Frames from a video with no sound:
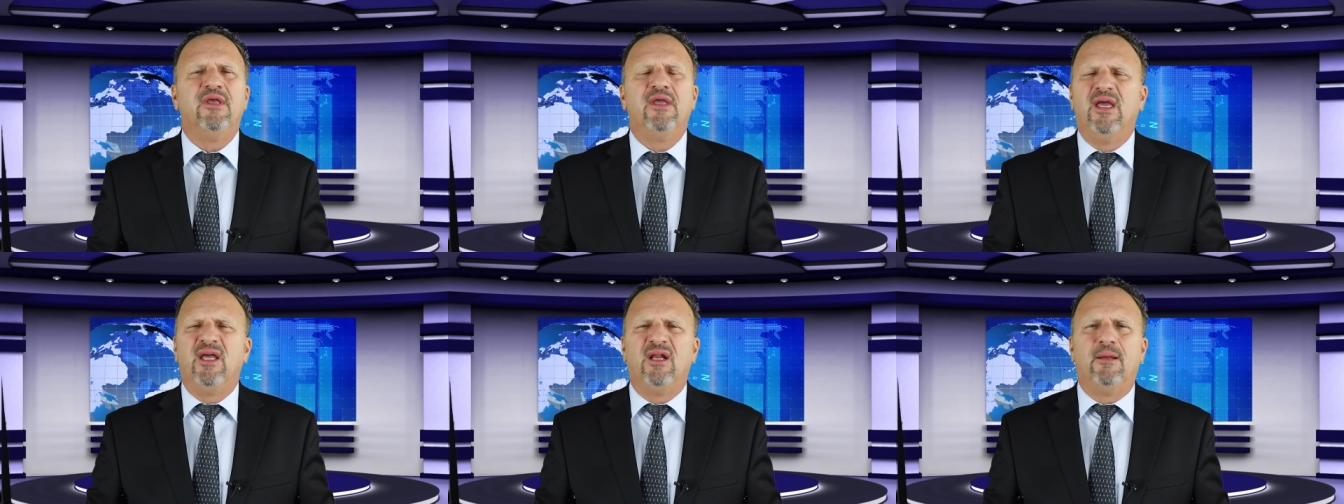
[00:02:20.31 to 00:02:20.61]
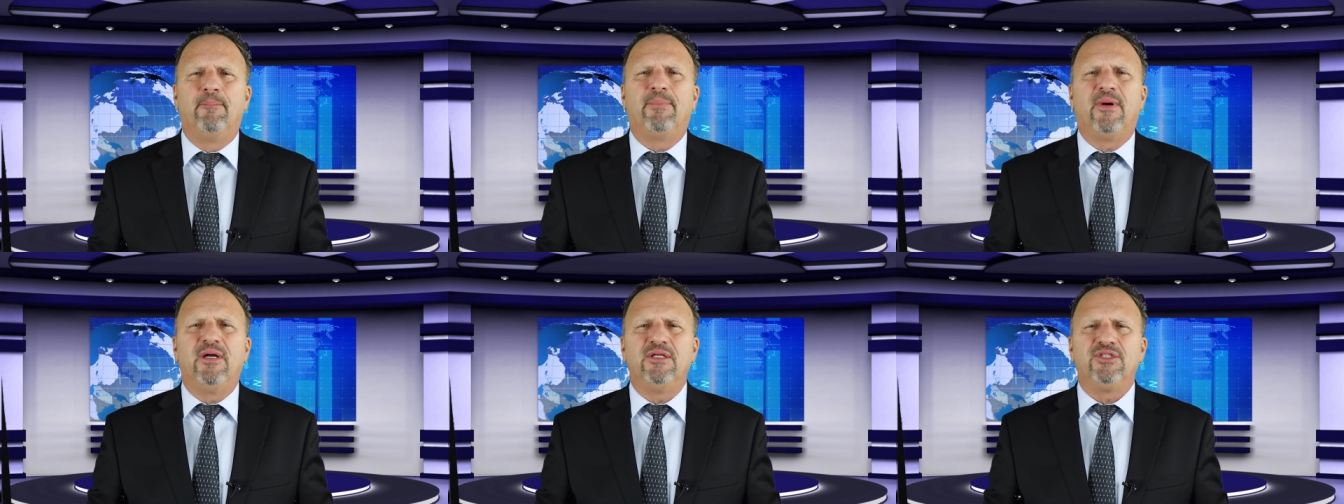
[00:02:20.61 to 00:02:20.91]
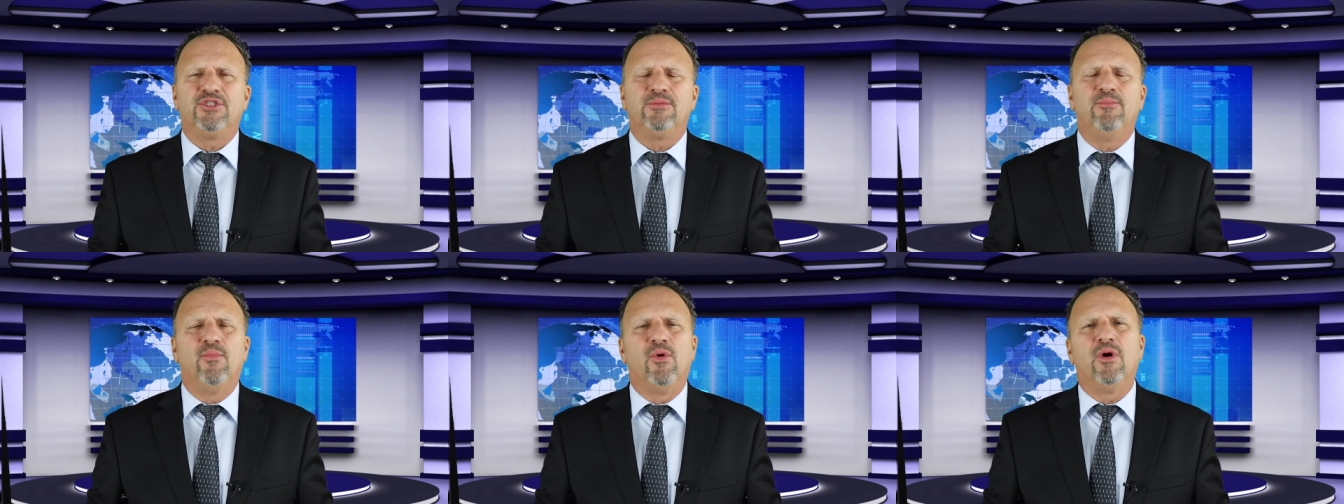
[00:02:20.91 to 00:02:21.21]
and a
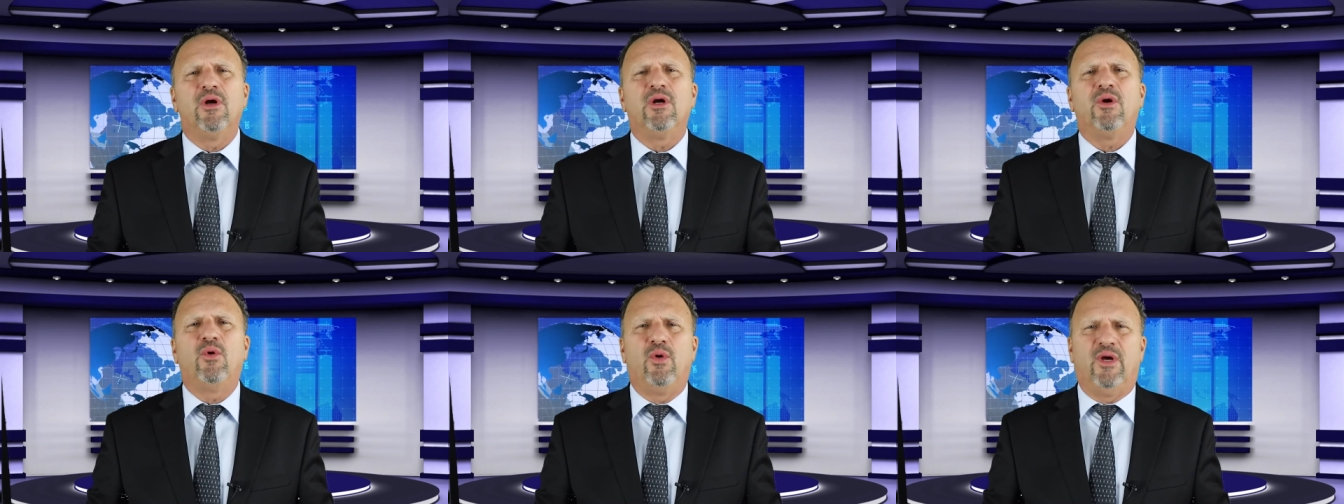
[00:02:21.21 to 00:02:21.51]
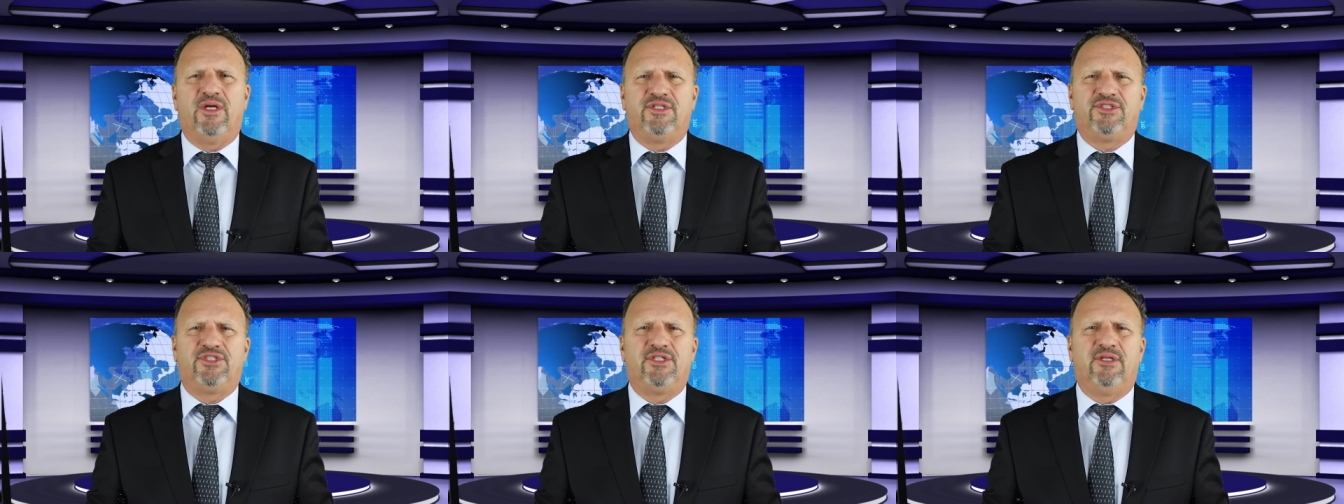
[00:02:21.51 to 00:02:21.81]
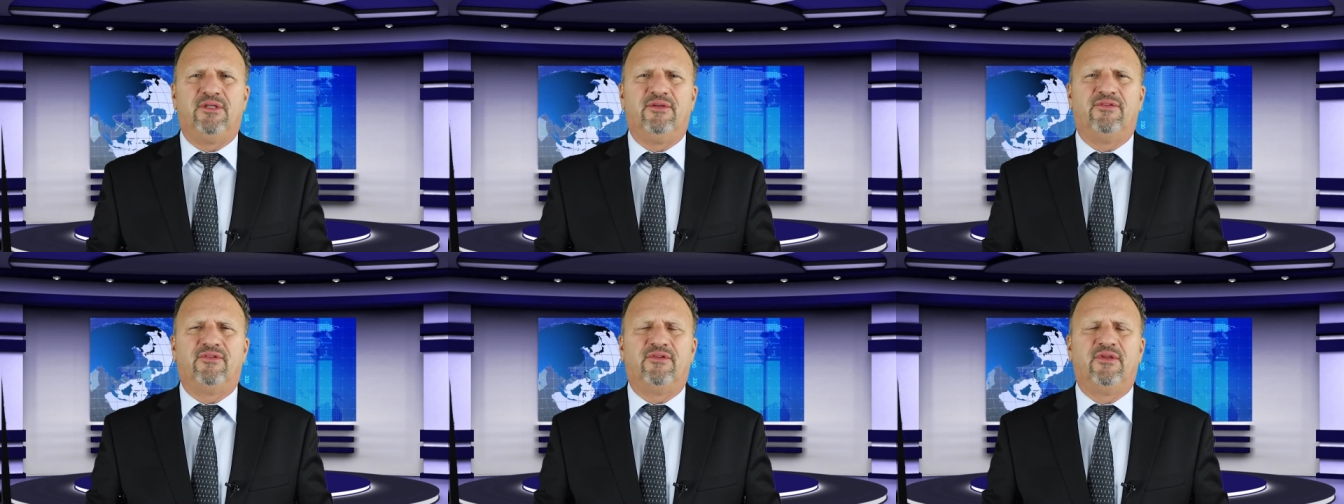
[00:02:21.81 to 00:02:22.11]
bunch more
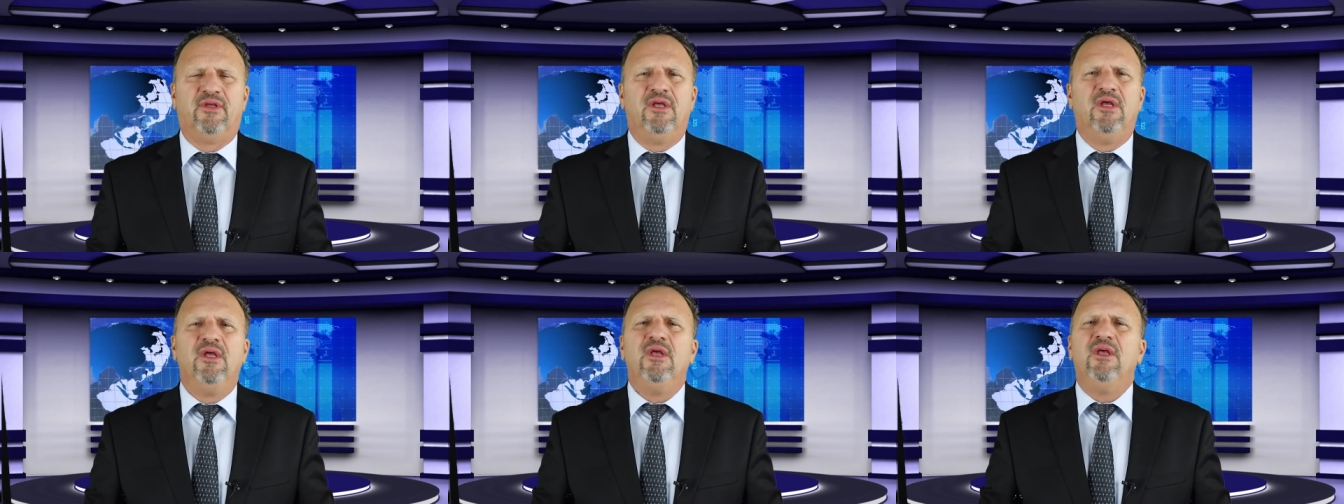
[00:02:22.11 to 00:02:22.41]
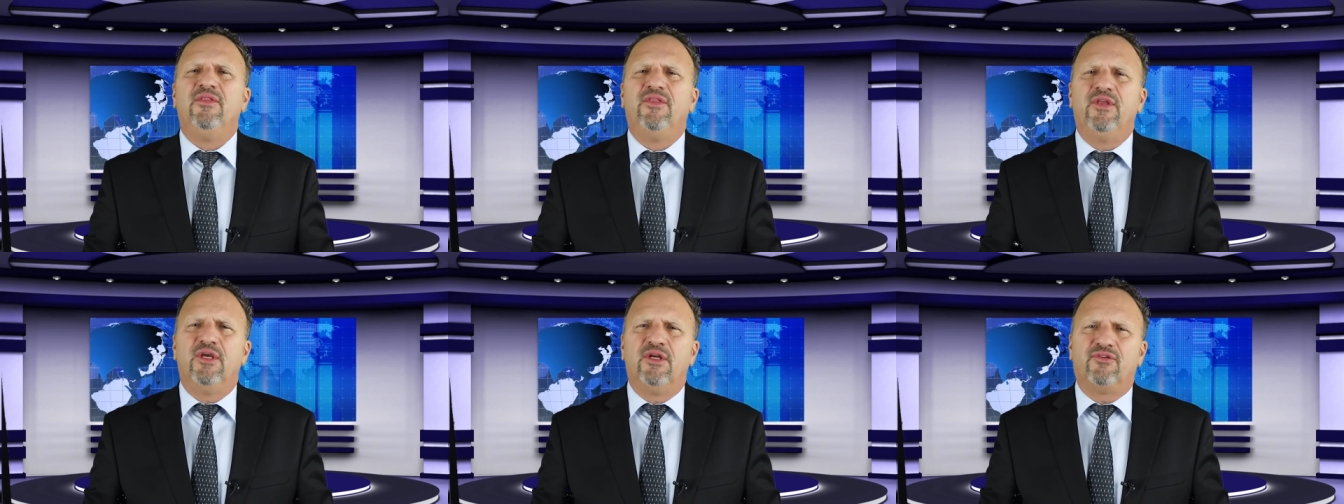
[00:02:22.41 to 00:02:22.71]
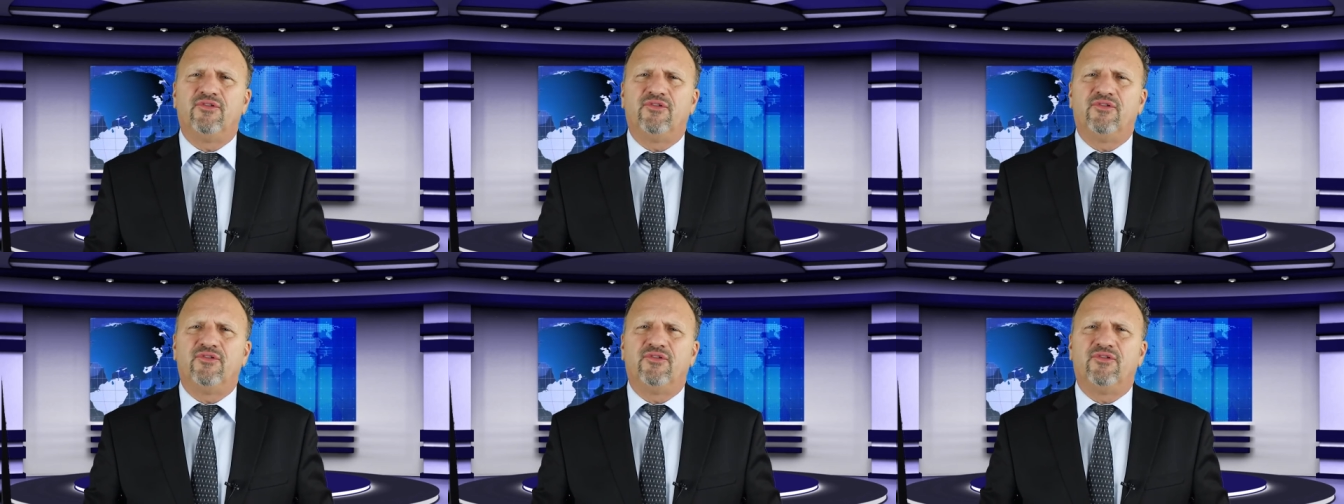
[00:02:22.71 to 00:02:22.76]
questions. The